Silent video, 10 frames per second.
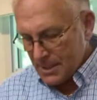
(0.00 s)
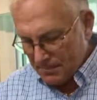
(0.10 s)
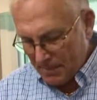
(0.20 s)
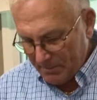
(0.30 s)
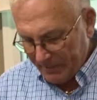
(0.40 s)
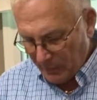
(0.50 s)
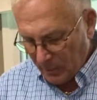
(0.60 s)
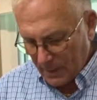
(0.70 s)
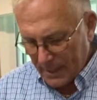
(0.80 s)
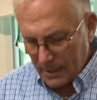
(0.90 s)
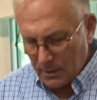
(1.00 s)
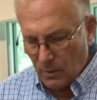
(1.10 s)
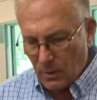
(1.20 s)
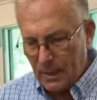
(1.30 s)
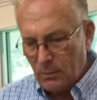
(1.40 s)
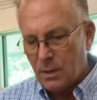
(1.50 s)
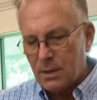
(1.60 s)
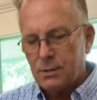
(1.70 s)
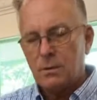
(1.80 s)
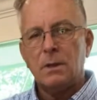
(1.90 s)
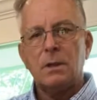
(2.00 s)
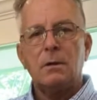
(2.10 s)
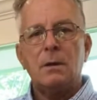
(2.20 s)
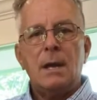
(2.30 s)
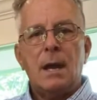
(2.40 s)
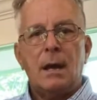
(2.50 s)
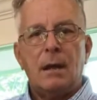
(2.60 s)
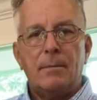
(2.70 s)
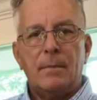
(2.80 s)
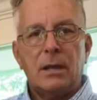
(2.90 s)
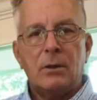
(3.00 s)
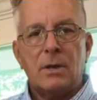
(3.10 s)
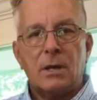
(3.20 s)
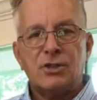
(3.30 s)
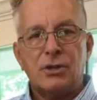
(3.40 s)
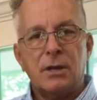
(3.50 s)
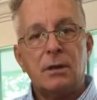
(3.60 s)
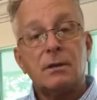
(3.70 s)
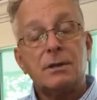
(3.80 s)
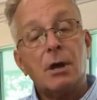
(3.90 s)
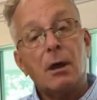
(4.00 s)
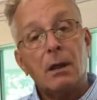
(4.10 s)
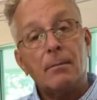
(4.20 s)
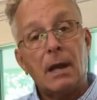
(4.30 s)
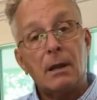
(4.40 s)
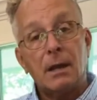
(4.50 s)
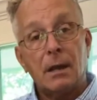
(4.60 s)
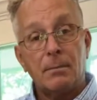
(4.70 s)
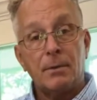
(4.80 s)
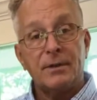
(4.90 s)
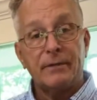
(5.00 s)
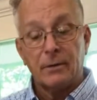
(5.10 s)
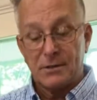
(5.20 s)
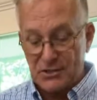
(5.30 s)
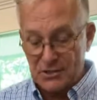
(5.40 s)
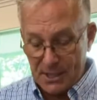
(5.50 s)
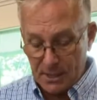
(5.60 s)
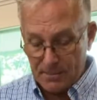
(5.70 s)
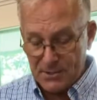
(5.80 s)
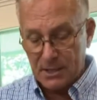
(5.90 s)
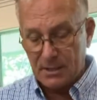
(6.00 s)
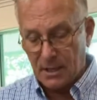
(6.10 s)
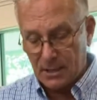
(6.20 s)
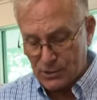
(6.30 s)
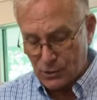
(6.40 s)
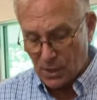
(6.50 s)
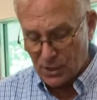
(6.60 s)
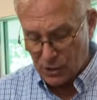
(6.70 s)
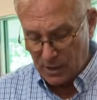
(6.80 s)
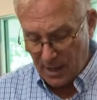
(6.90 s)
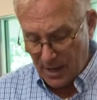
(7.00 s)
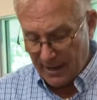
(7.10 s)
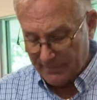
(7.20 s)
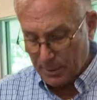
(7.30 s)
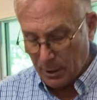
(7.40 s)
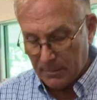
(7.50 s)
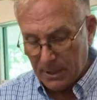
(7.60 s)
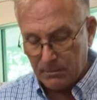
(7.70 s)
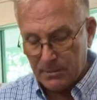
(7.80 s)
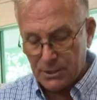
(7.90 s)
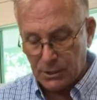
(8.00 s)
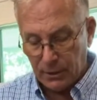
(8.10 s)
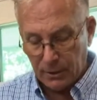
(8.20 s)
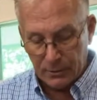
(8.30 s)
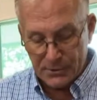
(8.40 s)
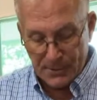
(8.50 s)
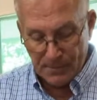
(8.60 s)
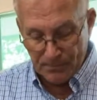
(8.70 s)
But before we get going, I want to do a little introduction here to talk about a couple different stems and the construction of permanent materials.